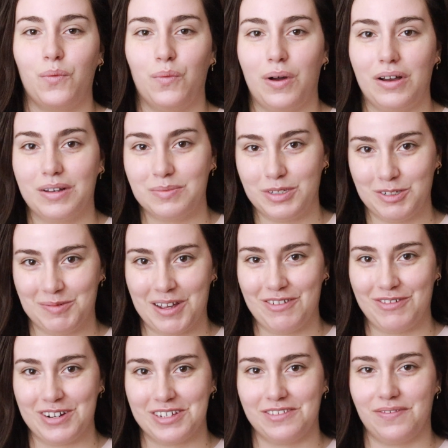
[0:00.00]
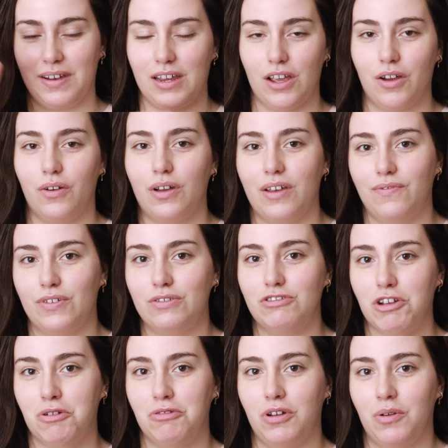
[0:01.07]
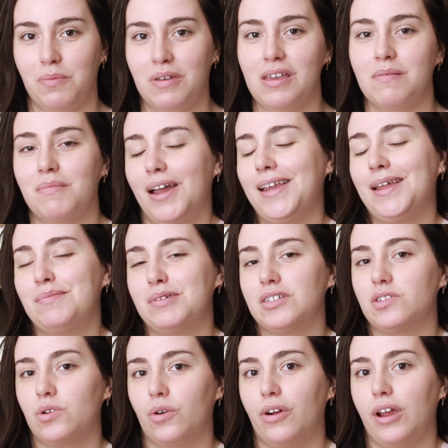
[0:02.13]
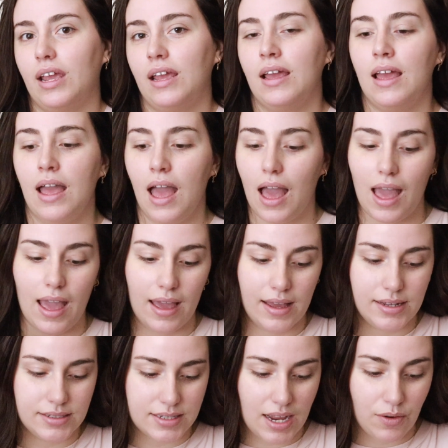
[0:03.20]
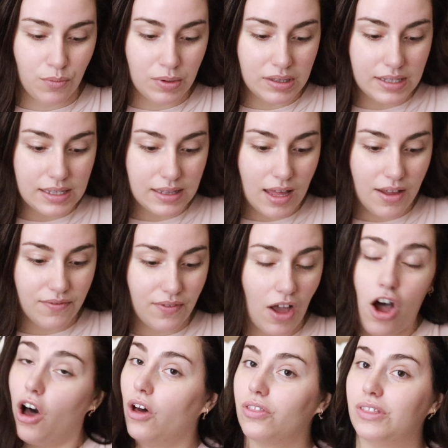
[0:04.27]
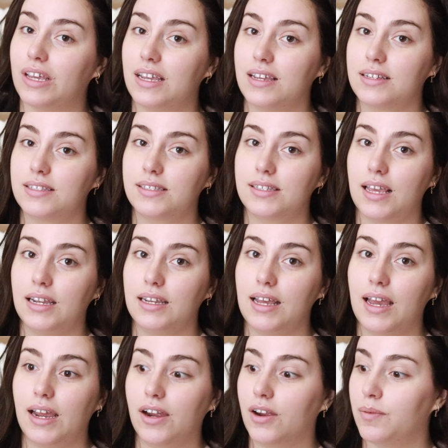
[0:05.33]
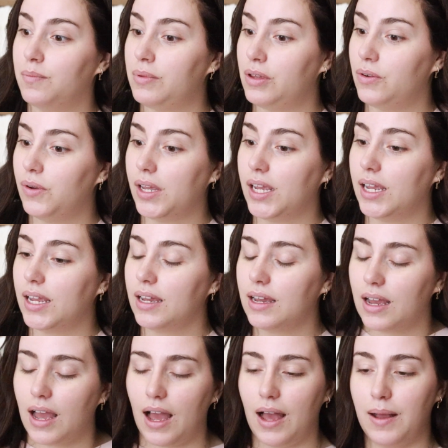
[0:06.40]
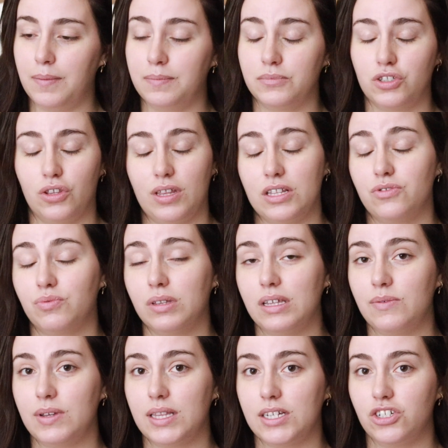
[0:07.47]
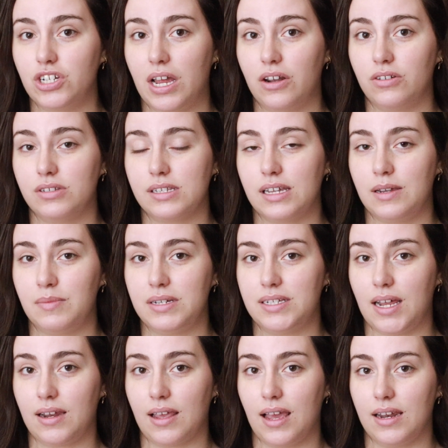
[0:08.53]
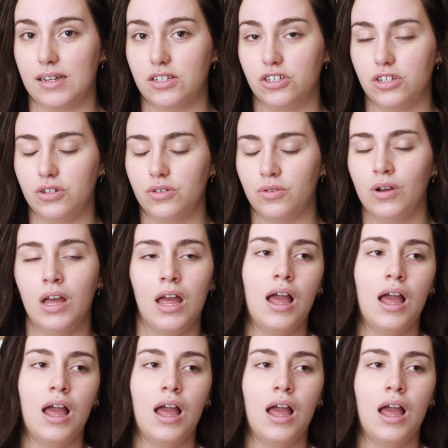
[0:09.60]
welcome to my first video. If you don't know me, my name is Tori and I really love all things skincare, beauty, so that's really what this channel is going to be dedicated to.